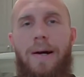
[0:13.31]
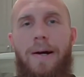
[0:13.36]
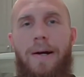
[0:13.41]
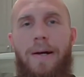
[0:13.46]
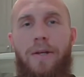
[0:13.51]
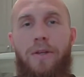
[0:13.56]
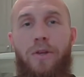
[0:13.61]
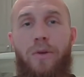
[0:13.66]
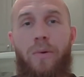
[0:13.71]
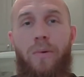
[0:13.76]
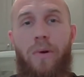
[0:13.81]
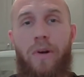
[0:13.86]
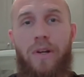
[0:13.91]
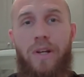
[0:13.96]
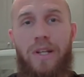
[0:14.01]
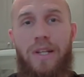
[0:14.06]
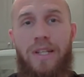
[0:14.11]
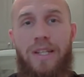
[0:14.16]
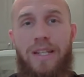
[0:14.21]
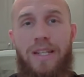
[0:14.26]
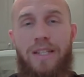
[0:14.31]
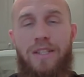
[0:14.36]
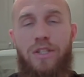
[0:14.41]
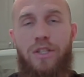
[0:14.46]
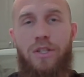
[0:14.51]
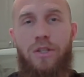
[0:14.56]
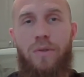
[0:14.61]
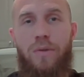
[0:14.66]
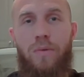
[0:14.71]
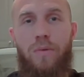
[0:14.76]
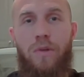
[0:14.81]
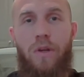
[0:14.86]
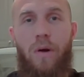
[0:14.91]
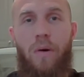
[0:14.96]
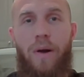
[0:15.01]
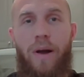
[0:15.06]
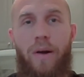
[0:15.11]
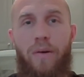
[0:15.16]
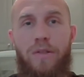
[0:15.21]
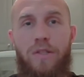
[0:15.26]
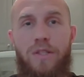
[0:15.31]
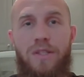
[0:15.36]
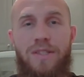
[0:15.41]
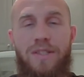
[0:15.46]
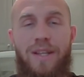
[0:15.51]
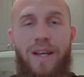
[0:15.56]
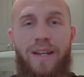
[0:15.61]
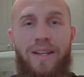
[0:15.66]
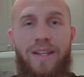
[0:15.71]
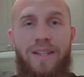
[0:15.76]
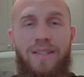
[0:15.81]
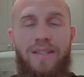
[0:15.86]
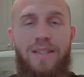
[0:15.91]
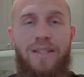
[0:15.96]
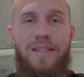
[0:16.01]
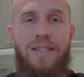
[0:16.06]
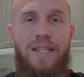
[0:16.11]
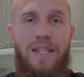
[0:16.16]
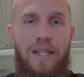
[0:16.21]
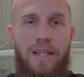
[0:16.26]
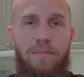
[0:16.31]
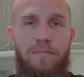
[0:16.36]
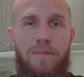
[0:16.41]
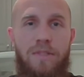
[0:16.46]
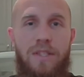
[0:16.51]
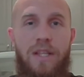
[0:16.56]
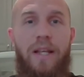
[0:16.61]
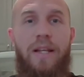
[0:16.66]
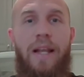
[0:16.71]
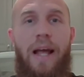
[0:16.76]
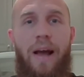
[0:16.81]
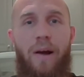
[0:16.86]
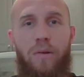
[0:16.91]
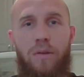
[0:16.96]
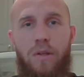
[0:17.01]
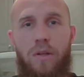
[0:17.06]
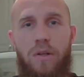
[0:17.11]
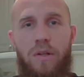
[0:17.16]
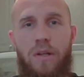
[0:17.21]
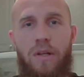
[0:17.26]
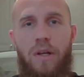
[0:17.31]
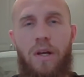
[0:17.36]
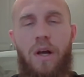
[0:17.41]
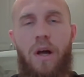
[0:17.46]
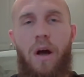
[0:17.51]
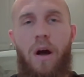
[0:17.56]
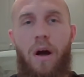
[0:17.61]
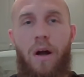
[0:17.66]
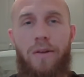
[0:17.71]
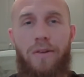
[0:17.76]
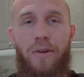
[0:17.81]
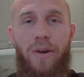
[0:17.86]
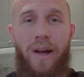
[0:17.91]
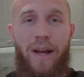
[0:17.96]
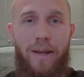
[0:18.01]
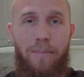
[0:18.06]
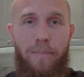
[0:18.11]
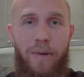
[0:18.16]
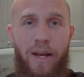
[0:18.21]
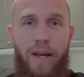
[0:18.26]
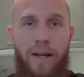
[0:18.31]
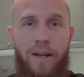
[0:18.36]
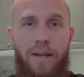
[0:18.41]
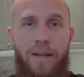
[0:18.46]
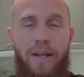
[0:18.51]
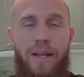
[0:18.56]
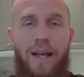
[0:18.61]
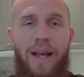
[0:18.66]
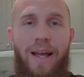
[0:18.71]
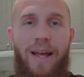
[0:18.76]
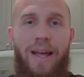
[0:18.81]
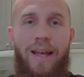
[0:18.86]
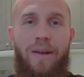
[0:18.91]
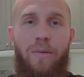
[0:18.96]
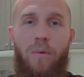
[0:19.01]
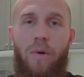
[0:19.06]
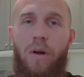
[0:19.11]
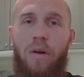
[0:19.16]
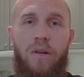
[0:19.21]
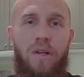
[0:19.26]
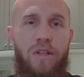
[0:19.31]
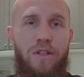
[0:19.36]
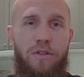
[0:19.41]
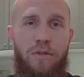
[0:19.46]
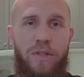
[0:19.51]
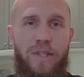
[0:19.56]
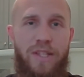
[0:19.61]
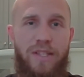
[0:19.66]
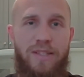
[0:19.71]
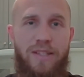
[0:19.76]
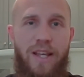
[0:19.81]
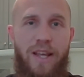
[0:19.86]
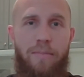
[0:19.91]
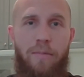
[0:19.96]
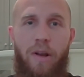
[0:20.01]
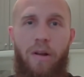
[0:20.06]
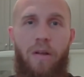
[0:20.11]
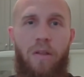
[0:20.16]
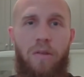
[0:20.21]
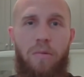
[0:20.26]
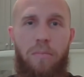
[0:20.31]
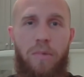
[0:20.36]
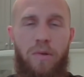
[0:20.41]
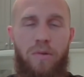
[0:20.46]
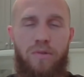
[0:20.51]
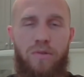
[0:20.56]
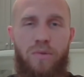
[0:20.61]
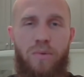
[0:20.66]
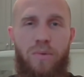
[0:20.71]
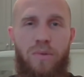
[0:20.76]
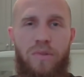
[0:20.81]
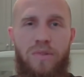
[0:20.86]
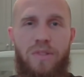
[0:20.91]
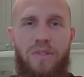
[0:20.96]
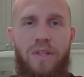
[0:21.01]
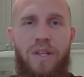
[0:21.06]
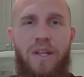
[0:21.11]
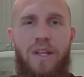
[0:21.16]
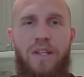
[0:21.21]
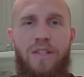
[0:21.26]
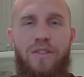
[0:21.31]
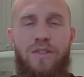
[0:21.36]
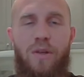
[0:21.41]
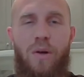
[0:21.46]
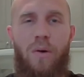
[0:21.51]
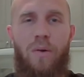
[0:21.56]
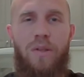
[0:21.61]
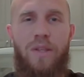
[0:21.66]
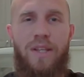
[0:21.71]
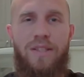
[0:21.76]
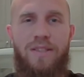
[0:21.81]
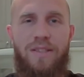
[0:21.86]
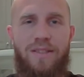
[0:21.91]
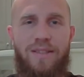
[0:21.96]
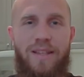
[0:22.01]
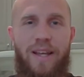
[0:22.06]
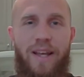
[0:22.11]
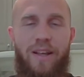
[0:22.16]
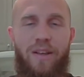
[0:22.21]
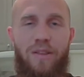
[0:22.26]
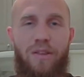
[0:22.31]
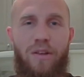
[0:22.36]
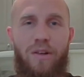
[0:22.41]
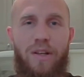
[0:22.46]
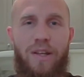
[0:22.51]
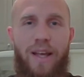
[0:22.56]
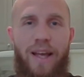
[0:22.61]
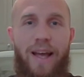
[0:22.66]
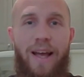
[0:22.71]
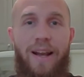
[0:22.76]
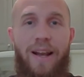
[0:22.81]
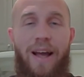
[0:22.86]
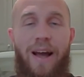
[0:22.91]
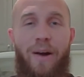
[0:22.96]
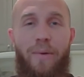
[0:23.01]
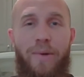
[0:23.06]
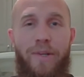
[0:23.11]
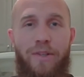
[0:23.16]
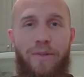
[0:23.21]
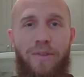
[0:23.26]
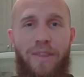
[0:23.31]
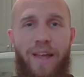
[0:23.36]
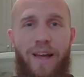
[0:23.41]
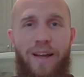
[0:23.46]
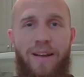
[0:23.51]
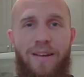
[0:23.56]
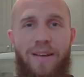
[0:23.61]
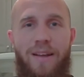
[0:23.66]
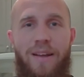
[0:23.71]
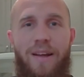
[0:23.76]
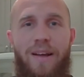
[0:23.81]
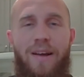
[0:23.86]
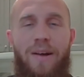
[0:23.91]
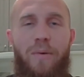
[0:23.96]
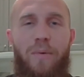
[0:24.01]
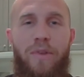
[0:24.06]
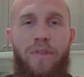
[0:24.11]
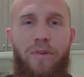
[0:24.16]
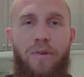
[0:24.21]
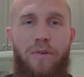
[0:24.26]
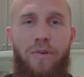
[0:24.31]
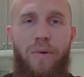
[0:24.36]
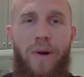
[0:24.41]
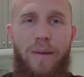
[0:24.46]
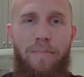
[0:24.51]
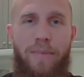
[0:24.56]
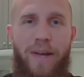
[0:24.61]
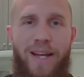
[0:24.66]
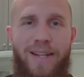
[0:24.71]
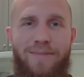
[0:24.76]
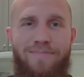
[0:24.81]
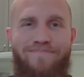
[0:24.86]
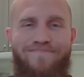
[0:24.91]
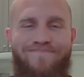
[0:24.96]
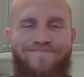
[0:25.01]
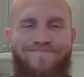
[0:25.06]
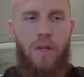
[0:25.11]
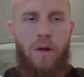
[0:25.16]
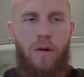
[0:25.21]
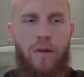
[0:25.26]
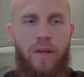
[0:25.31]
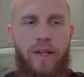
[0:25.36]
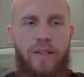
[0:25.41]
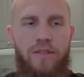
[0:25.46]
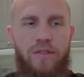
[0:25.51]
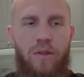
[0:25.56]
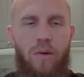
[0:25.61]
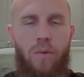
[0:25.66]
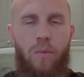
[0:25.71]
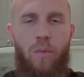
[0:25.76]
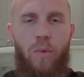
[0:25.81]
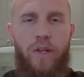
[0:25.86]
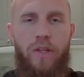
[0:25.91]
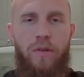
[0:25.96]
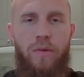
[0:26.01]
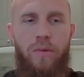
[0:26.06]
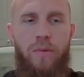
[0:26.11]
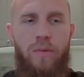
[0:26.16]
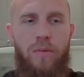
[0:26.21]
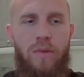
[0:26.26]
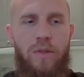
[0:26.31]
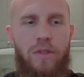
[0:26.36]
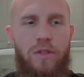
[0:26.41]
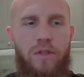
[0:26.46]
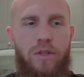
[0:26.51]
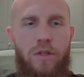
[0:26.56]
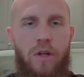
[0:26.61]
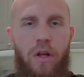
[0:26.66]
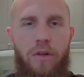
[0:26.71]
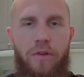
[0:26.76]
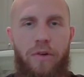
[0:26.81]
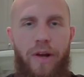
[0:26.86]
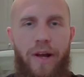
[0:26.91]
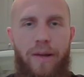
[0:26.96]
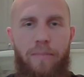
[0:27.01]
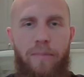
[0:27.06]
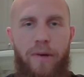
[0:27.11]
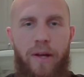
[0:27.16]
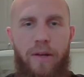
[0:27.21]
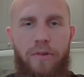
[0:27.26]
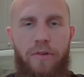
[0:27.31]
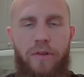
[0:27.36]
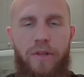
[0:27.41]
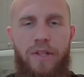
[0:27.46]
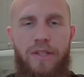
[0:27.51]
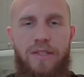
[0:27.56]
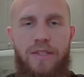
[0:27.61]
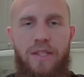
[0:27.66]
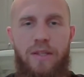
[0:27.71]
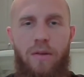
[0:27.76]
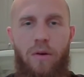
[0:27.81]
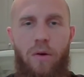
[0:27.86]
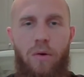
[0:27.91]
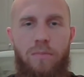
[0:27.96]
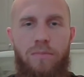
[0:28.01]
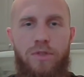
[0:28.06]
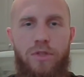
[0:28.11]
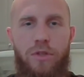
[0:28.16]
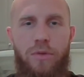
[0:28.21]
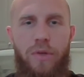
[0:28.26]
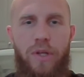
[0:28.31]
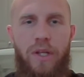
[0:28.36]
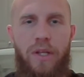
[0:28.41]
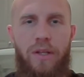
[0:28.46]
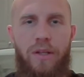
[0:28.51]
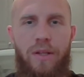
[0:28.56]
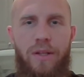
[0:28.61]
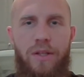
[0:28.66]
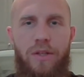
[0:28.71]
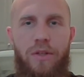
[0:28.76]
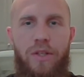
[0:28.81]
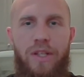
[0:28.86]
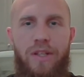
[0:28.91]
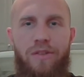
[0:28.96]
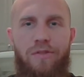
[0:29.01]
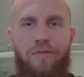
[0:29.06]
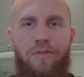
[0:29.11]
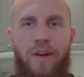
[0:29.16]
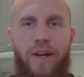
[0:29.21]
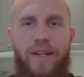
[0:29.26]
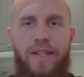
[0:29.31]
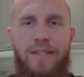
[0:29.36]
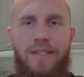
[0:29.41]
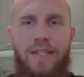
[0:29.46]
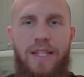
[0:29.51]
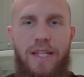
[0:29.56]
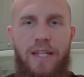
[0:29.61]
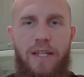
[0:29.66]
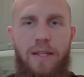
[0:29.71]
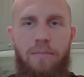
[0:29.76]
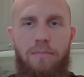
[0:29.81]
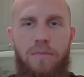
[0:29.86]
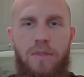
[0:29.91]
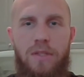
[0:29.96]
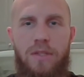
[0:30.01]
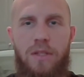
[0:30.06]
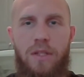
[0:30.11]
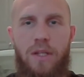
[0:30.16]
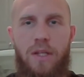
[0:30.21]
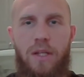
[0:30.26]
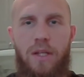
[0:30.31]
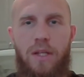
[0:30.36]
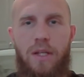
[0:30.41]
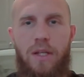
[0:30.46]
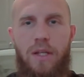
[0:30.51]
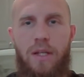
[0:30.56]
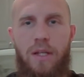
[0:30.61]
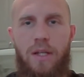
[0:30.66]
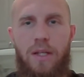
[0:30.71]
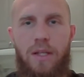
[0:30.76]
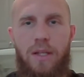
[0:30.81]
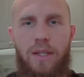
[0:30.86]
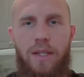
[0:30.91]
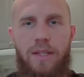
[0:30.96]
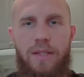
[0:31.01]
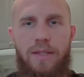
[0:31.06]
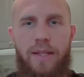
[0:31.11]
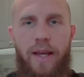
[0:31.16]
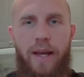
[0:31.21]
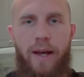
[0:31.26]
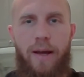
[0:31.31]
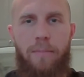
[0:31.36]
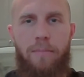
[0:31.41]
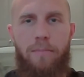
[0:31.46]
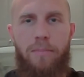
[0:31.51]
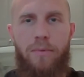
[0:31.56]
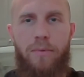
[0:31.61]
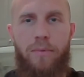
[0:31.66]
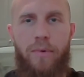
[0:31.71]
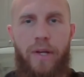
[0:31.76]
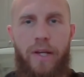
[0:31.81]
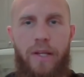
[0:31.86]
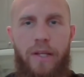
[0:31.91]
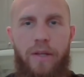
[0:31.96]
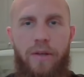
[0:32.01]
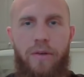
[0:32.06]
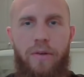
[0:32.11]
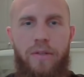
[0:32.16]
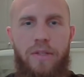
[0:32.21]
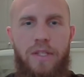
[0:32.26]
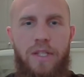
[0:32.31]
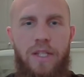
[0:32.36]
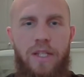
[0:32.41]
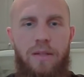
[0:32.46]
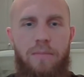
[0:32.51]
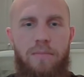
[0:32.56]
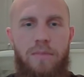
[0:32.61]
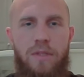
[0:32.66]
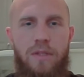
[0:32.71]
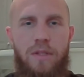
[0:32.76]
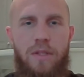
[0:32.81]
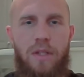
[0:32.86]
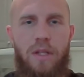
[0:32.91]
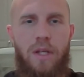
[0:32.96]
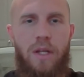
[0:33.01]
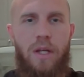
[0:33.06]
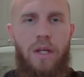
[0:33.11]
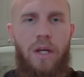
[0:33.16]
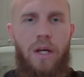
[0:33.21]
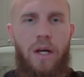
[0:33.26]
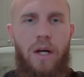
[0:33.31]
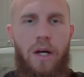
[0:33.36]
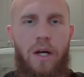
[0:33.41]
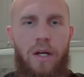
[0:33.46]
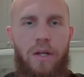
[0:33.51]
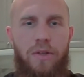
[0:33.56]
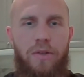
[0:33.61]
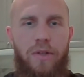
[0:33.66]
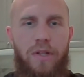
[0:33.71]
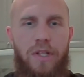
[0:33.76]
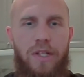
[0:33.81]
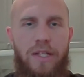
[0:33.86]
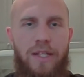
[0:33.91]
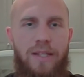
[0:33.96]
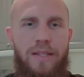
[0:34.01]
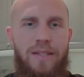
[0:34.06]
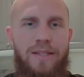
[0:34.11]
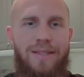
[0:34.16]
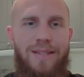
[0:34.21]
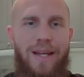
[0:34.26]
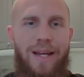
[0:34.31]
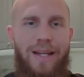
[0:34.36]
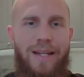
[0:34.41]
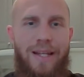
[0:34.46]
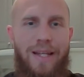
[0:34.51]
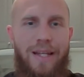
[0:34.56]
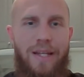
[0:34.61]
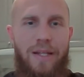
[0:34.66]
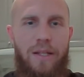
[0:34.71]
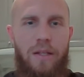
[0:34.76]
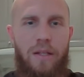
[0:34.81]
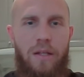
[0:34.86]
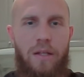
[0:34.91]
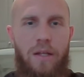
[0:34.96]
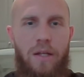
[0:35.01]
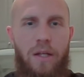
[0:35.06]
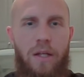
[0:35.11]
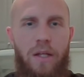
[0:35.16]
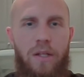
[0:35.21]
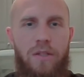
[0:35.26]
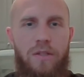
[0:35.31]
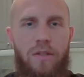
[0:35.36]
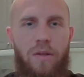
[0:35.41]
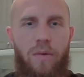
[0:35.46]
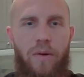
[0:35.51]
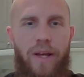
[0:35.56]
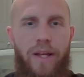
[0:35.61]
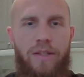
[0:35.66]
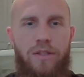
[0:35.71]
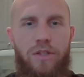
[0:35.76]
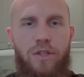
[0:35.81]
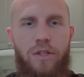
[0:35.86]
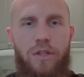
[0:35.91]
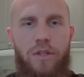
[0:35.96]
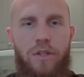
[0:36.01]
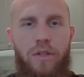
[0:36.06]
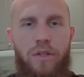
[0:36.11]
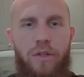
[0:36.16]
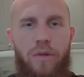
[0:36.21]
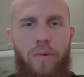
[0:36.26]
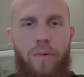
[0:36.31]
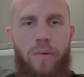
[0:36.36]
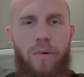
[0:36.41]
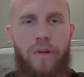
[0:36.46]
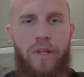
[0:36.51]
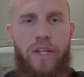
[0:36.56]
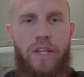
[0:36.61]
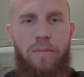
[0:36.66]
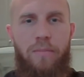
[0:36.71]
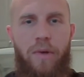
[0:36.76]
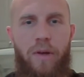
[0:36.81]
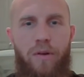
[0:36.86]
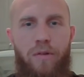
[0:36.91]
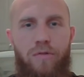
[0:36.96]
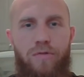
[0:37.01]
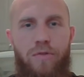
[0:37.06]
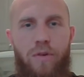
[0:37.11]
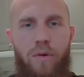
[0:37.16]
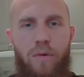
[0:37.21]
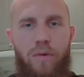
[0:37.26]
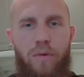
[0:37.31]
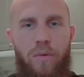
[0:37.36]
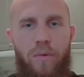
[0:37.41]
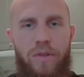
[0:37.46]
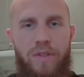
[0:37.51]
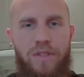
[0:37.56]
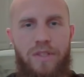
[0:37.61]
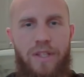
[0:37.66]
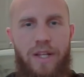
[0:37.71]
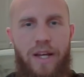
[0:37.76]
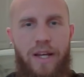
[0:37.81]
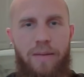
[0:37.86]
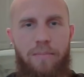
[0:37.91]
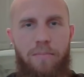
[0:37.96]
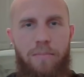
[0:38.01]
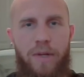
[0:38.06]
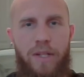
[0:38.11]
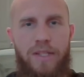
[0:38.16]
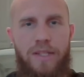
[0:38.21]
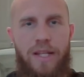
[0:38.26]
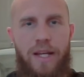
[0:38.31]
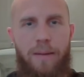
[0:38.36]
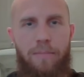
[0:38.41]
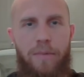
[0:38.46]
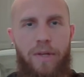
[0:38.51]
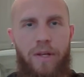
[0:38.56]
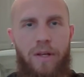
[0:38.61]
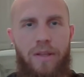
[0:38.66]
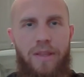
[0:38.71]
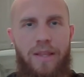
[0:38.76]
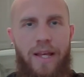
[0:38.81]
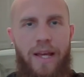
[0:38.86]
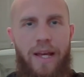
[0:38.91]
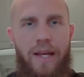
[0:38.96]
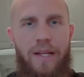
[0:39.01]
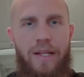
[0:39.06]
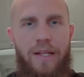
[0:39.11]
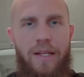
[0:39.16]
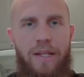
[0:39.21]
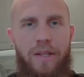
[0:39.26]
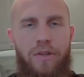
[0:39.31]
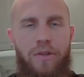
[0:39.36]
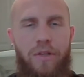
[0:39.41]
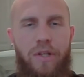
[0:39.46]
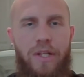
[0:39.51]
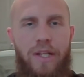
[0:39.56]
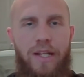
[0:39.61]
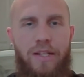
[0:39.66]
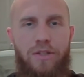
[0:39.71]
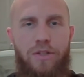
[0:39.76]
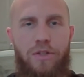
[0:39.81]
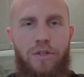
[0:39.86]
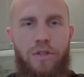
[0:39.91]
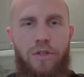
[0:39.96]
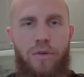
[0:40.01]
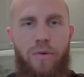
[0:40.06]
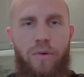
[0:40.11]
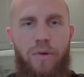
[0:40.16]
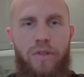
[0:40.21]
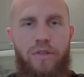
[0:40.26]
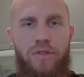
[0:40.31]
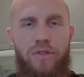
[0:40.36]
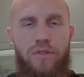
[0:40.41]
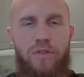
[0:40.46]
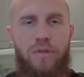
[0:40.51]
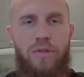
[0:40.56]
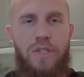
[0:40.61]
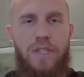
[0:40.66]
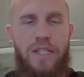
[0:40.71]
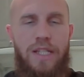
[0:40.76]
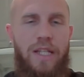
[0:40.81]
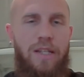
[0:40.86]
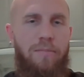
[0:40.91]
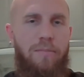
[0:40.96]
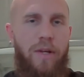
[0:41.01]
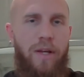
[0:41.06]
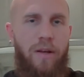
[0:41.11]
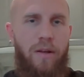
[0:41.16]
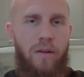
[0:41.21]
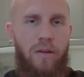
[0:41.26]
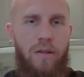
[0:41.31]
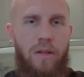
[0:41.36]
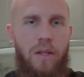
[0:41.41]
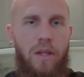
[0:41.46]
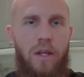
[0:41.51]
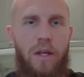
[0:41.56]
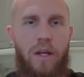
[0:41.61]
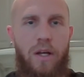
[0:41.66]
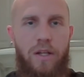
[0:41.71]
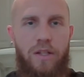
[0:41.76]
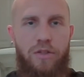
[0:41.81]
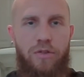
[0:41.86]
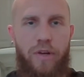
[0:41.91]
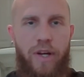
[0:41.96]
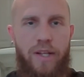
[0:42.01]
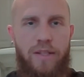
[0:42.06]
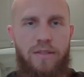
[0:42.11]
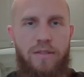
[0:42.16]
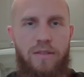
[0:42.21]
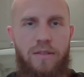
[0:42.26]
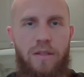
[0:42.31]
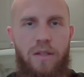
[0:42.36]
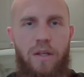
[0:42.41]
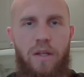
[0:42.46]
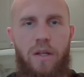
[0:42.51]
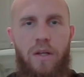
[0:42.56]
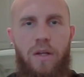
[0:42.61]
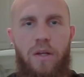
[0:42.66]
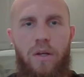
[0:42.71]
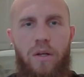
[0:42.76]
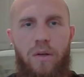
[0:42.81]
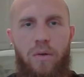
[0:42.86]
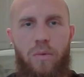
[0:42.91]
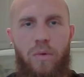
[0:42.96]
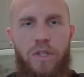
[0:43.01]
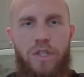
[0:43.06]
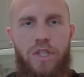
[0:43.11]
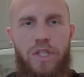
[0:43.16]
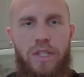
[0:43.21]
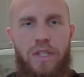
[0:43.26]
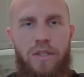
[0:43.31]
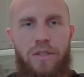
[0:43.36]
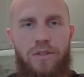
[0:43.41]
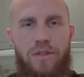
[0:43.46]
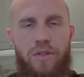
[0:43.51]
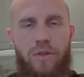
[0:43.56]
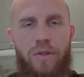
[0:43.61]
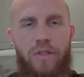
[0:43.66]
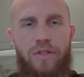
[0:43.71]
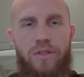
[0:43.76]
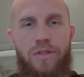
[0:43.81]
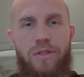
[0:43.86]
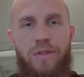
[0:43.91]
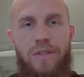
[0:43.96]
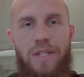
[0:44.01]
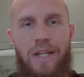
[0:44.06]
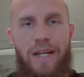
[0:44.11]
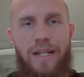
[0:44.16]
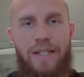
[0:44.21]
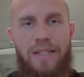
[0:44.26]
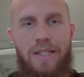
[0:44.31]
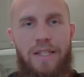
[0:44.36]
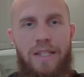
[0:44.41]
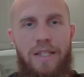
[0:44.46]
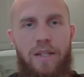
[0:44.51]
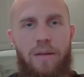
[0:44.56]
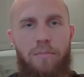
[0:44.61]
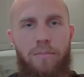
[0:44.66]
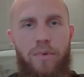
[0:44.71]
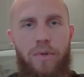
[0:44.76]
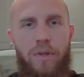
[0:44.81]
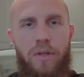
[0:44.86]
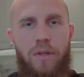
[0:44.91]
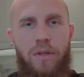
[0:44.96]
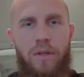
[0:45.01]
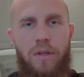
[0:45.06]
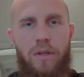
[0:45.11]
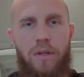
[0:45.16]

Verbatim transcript: uh, you are going to need to know how to sign into Teams and Outlook on your iPad. And we're all going to do it the same at all the middle schools. So let's take a look at how we do that with your new iPad. Okay, so when you turn on your iPad, you're going to see the home screen. You need to find Teams this app right here, Teams. Uh, you're going to need to sign in. So enter your email, phone, or Skype by tapping on that, and you're going to enter your student email address, which is your student ID number.